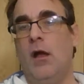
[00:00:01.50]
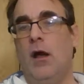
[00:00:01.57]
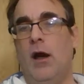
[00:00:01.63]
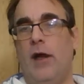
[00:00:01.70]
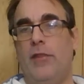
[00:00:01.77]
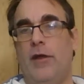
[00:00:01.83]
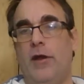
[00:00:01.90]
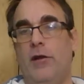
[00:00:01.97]

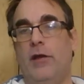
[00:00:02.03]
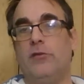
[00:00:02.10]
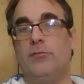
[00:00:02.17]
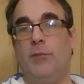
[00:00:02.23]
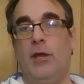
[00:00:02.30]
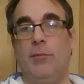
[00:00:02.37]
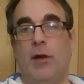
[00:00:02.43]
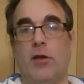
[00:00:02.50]
Hi there, it's
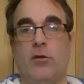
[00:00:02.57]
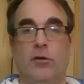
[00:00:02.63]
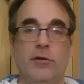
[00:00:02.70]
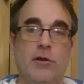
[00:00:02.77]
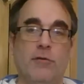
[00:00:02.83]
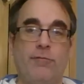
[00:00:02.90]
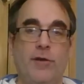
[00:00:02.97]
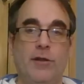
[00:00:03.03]
me, Michael,
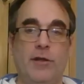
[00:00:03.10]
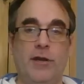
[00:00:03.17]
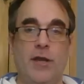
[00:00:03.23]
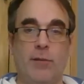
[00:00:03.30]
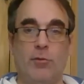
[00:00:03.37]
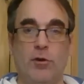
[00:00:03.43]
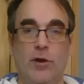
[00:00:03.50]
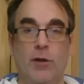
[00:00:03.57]
your friendly
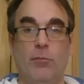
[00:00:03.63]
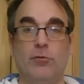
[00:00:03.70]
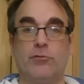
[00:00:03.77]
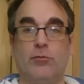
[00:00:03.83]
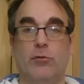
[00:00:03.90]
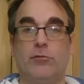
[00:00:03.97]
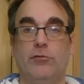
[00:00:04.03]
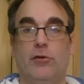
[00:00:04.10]
neighborhood humble
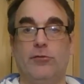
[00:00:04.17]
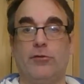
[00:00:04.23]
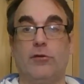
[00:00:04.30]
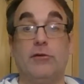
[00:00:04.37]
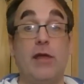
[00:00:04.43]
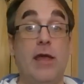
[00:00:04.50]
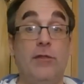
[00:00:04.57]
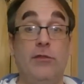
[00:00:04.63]
stroke
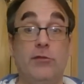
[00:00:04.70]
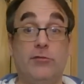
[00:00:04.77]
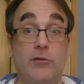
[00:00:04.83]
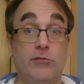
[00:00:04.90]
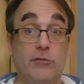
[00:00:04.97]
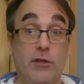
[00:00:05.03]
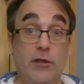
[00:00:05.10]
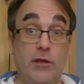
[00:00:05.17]
assaulter, and this
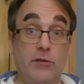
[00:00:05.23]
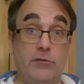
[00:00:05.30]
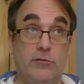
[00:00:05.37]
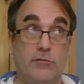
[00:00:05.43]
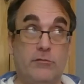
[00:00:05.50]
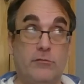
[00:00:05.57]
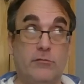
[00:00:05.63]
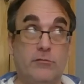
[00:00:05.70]
is the
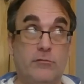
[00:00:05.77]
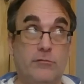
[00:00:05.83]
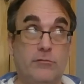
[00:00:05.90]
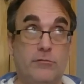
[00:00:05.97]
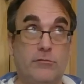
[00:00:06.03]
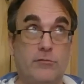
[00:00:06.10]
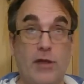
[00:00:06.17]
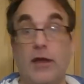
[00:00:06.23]

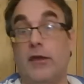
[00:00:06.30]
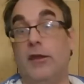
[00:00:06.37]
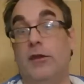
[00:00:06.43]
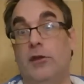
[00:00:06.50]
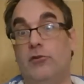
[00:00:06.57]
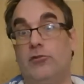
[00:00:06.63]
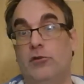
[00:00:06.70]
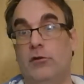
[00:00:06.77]
second
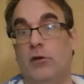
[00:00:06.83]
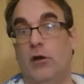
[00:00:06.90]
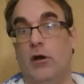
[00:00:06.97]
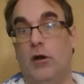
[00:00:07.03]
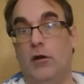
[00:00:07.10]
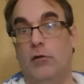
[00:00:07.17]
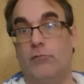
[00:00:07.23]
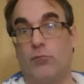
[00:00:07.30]
edition
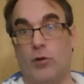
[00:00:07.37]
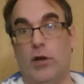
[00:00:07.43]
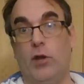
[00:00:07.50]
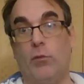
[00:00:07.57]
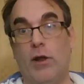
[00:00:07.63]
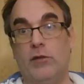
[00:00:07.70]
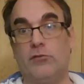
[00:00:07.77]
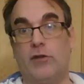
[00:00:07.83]
of Wordy
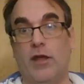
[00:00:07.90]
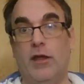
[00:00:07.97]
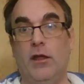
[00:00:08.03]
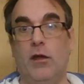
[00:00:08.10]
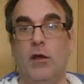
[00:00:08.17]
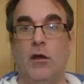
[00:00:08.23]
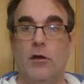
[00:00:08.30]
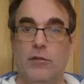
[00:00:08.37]
Wednesday,
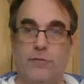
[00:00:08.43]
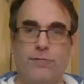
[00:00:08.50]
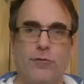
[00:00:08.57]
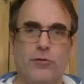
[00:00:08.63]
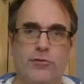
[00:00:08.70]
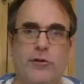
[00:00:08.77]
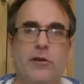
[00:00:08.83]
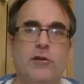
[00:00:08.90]
the
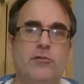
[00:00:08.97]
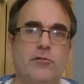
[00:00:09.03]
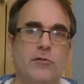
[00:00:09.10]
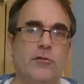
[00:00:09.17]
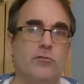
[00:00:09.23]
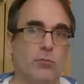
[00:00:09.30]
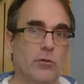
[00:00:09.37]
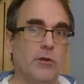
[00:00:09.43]
first edition
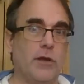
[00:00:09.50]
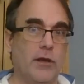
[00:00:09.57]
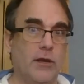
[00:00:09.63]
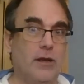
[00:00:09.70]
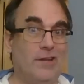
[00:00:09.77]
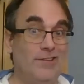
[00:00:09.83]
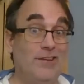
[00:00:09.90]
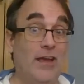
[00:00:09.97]
that's really going to
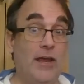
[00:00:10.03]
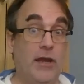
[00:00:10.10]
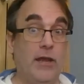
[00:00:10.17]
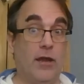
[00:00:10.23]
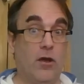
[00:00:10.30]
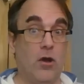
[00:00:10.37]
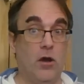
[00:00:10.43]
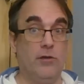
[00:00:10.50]
contain
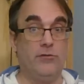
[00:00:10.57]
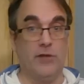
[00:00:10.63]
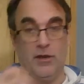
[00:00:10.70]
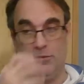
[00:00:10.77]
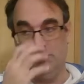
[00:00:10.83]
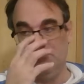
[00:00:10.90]
any content.